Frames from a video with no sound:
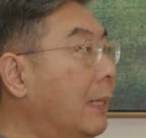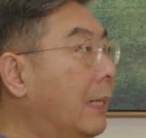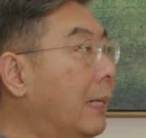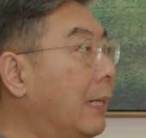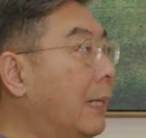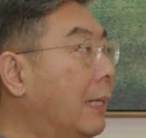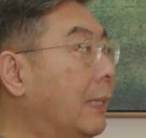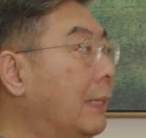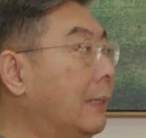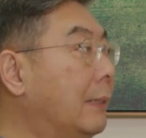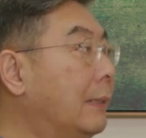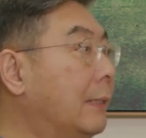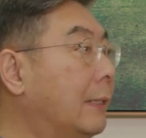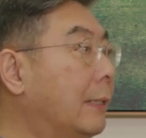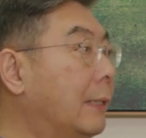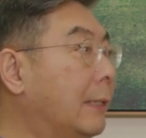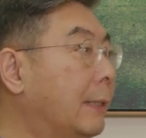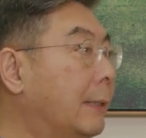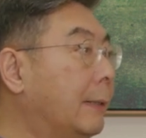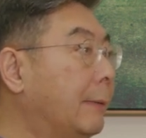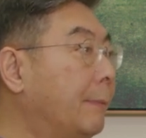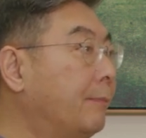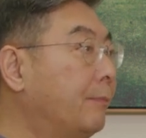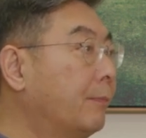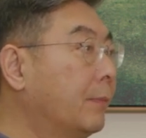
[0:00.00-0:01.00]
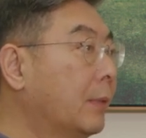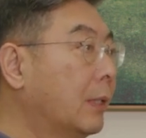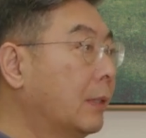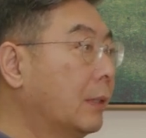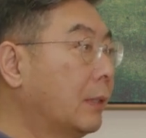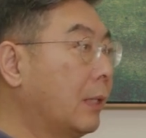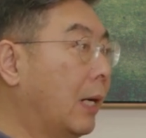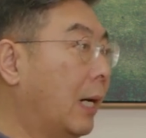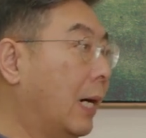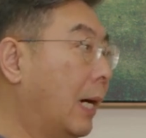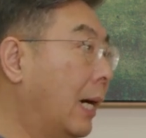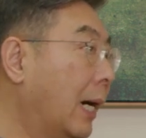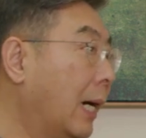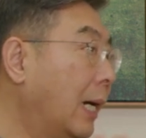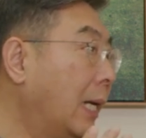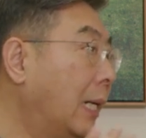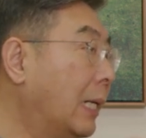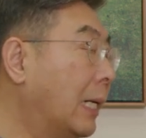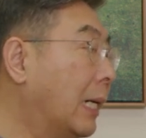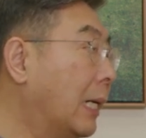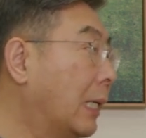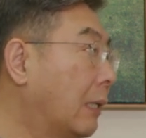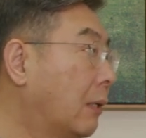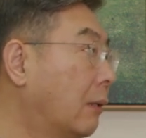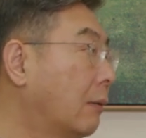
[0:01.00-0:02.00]
And the
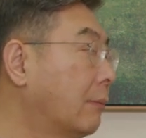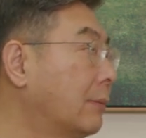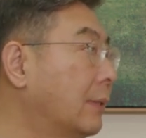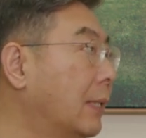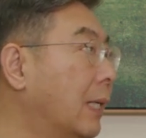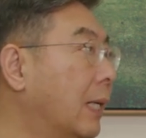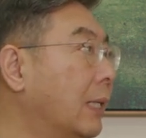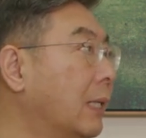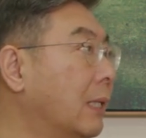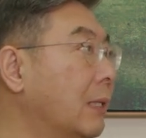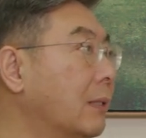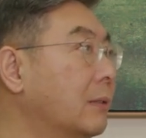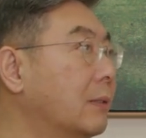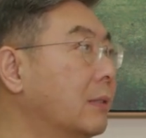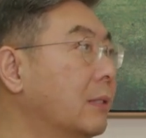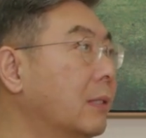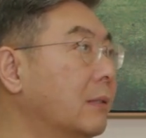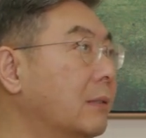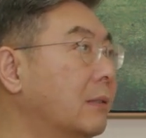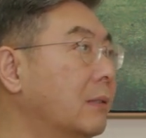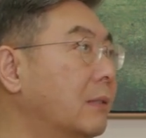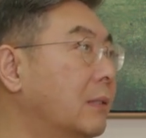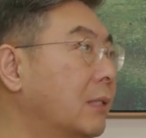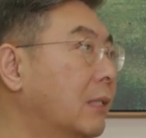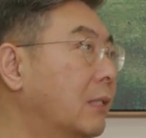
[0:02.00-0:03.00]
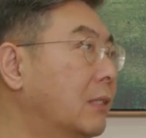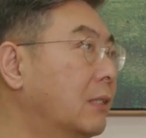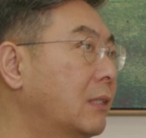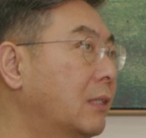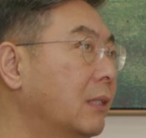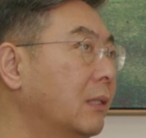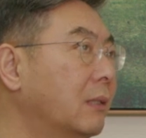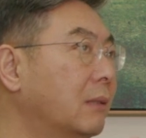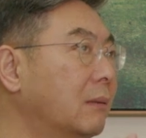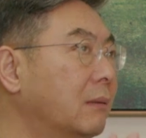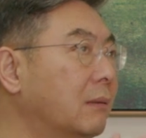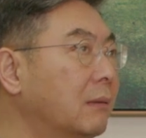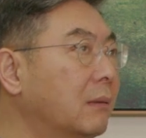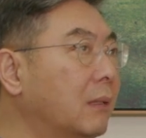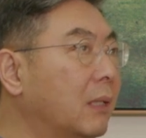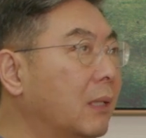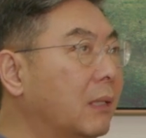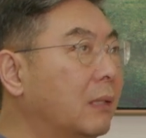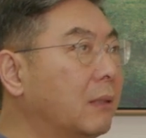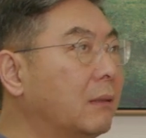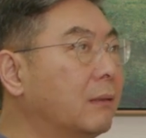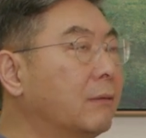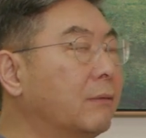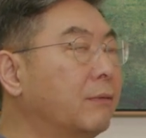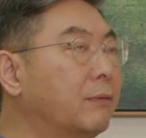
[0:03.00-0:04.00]
highlight of that is
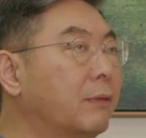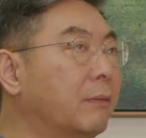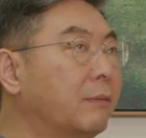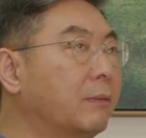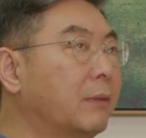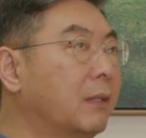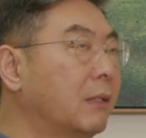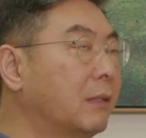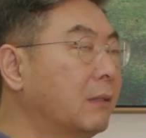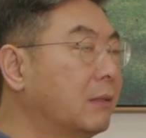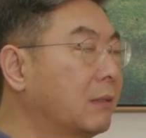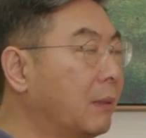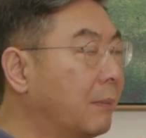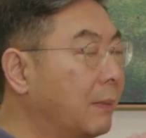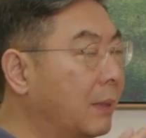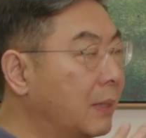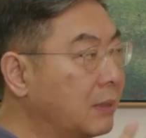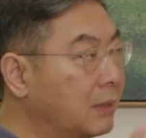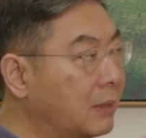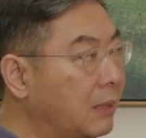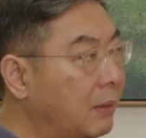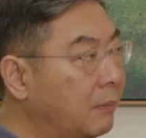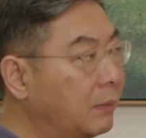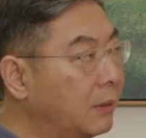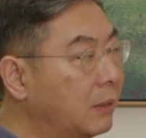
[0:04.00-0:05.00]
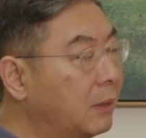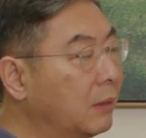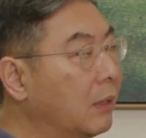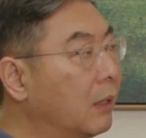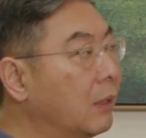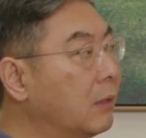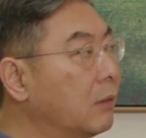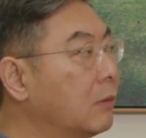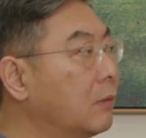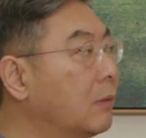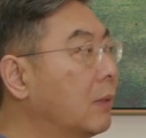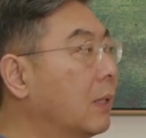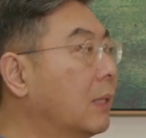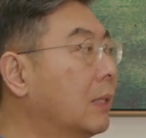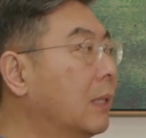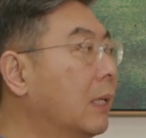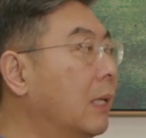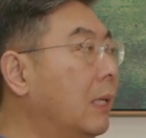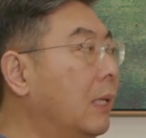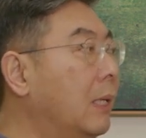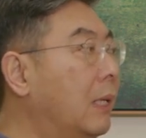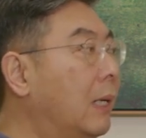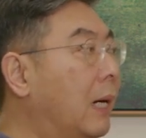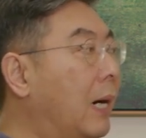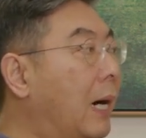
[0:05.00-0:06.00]
1650s, about 1700,
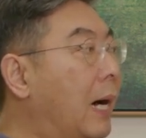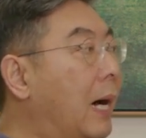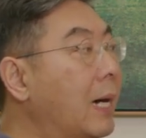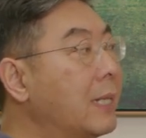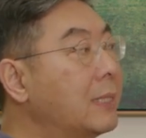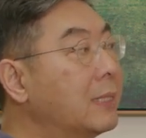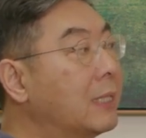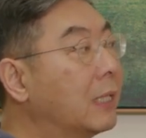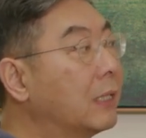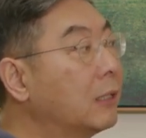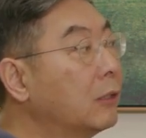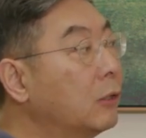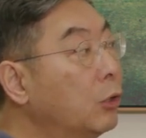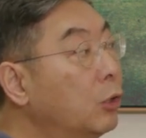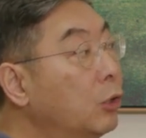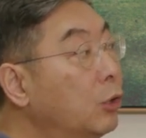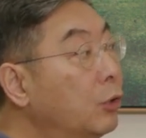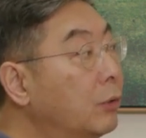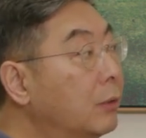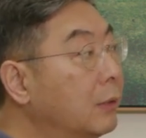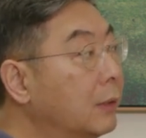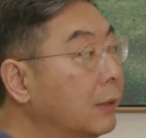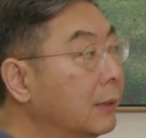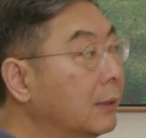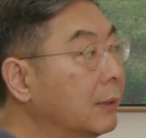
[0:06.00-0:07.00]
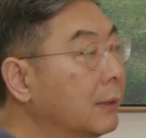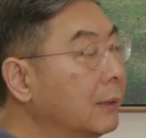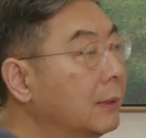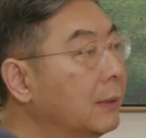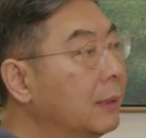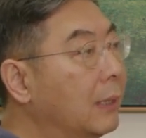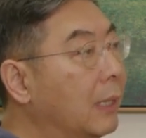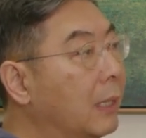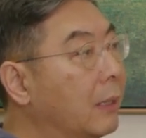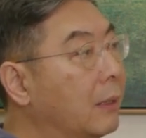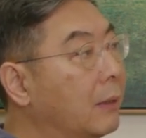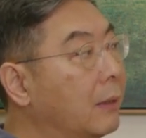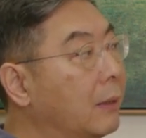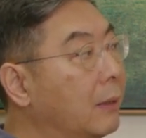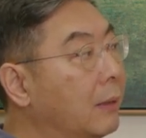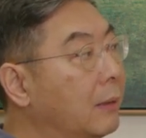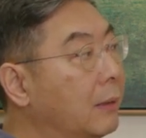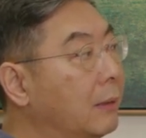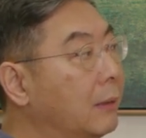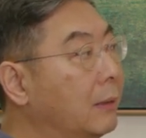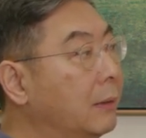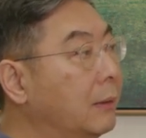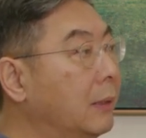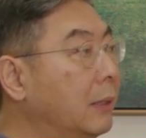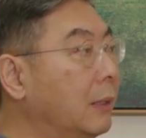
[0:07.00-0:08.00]
Isaac Newton,
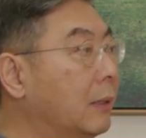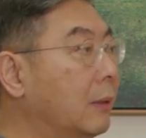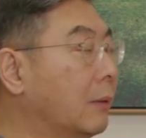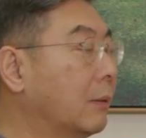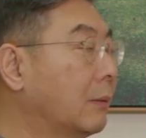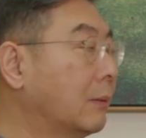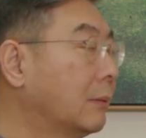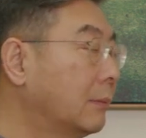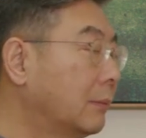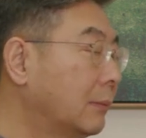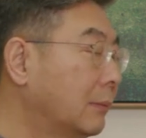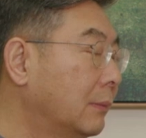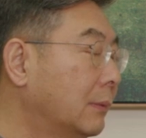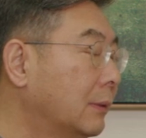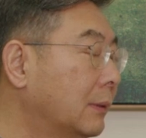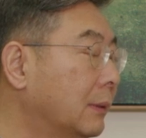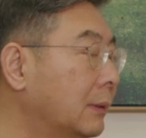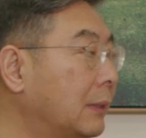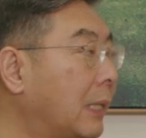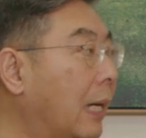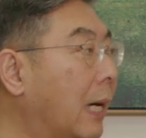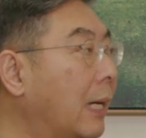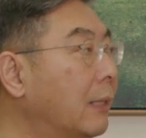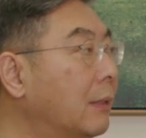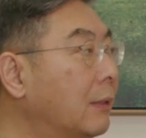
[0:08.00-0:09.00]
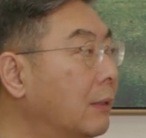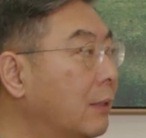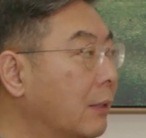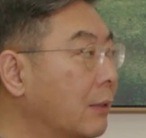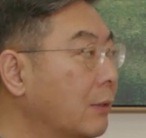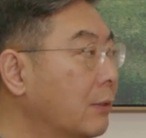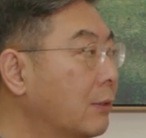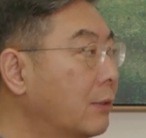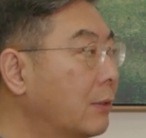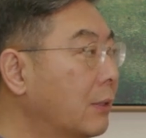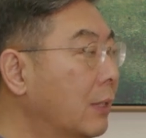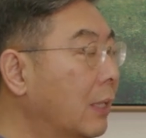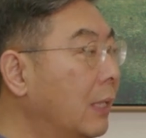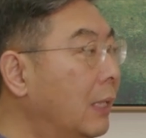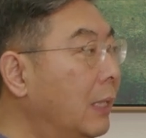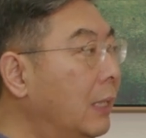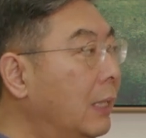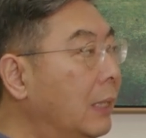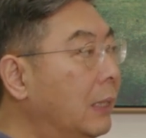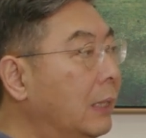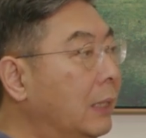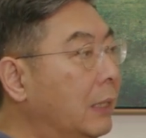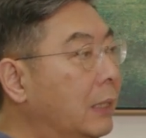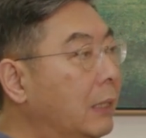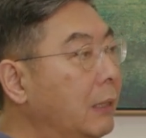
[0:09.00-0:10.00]
scientist,
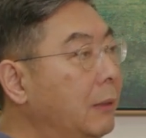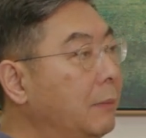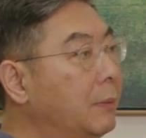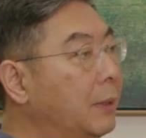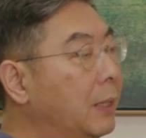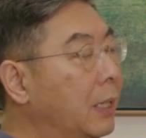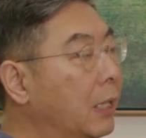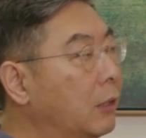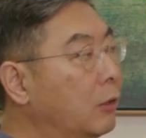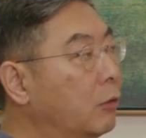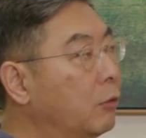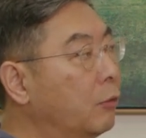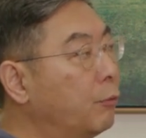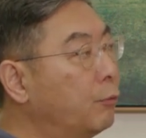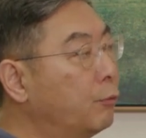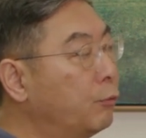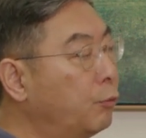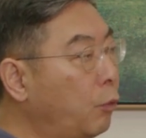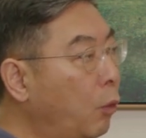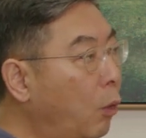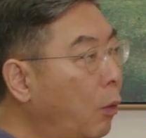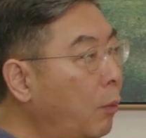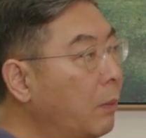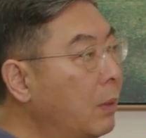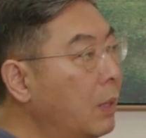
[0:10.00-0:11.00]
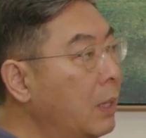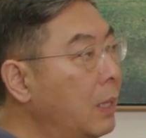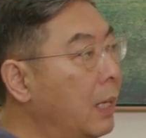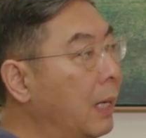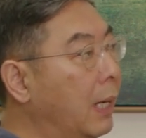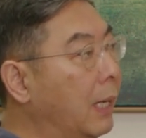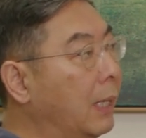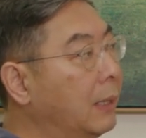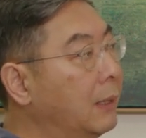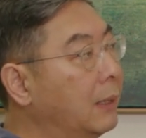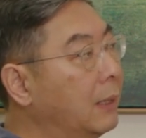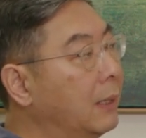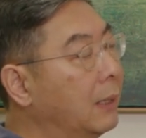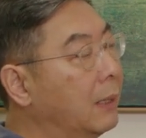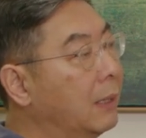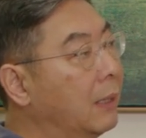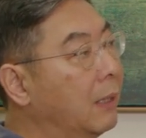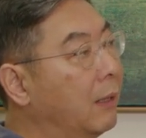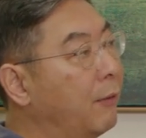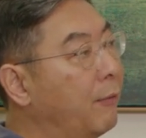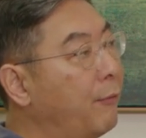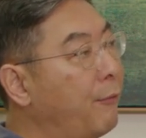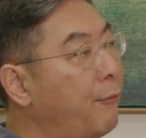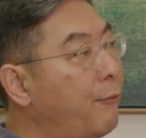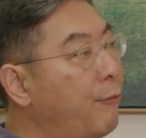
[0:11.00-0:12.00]
he began to formulate
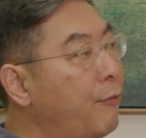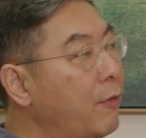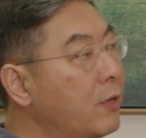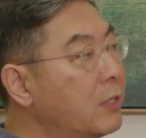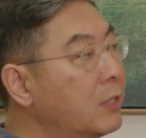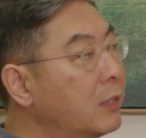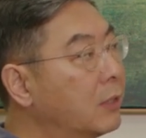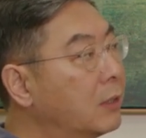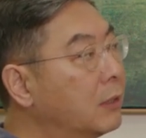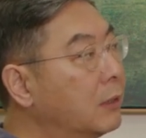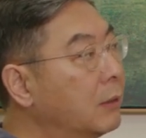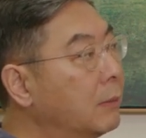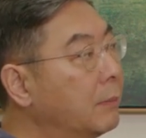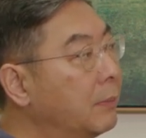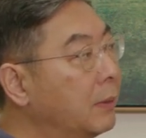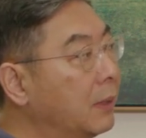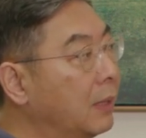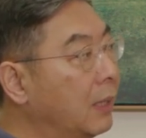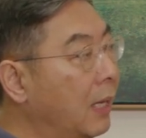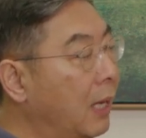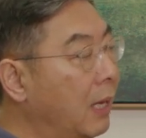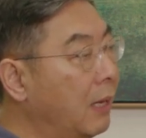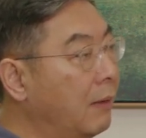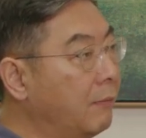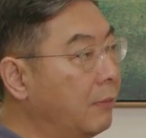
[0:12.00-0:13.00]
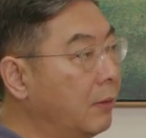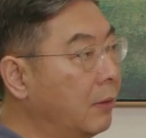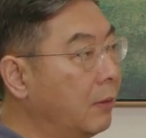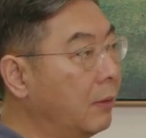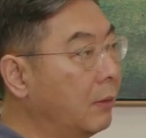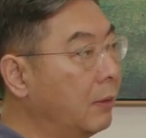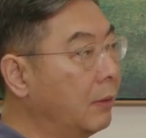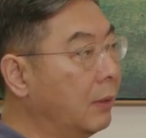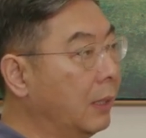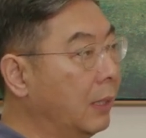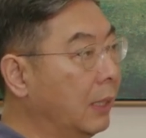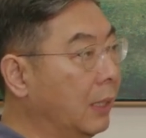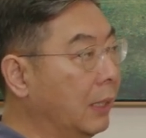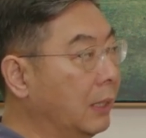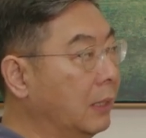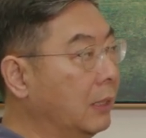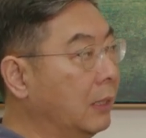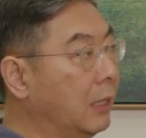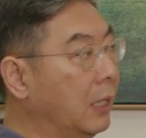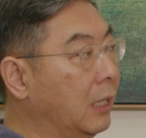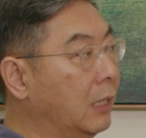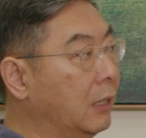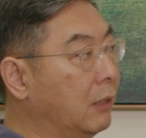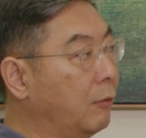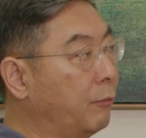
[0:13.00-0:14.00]
physical behavior
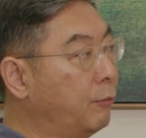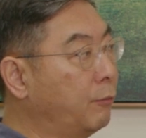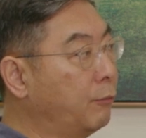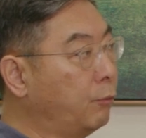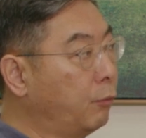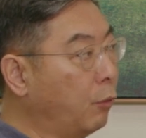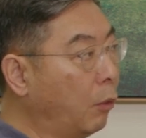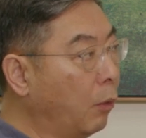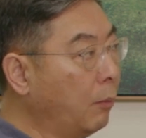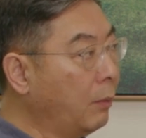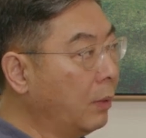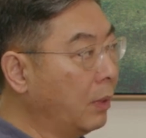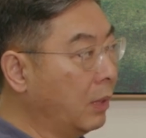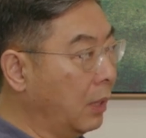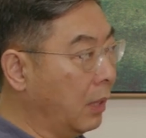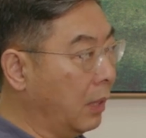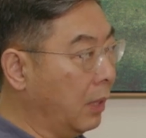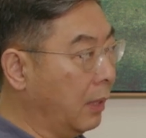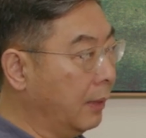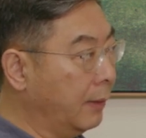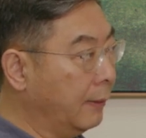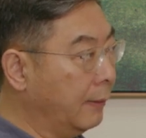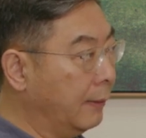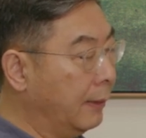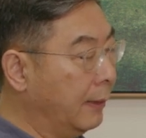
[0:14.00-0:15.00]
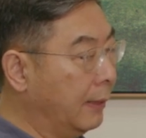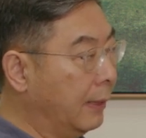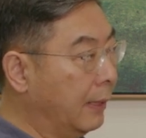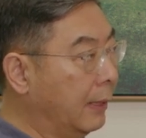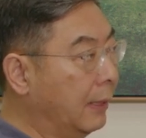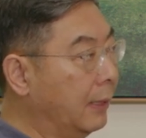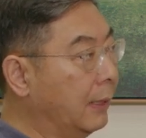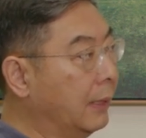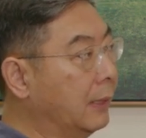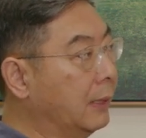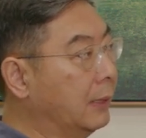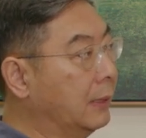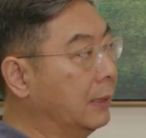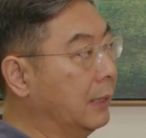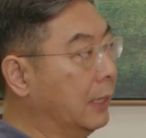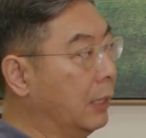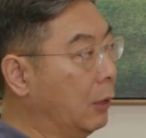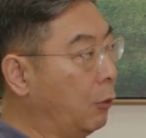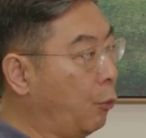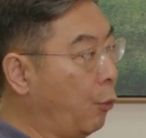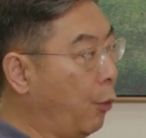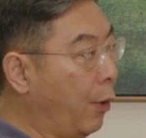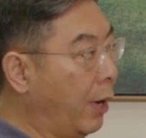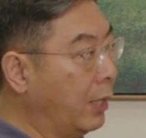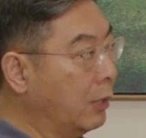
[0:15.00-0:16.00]
in a formula, in
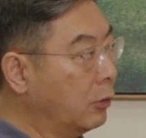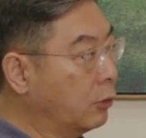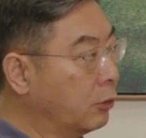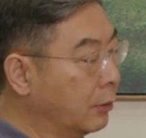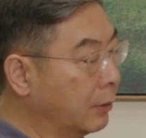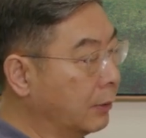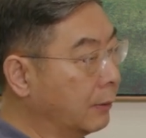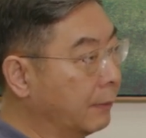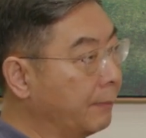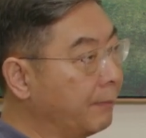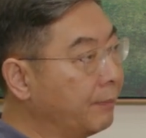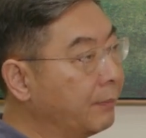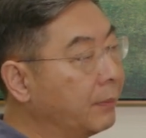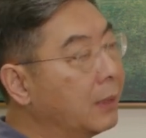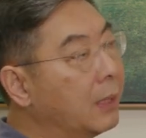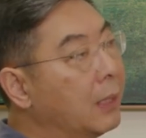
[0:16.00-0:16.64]
equation.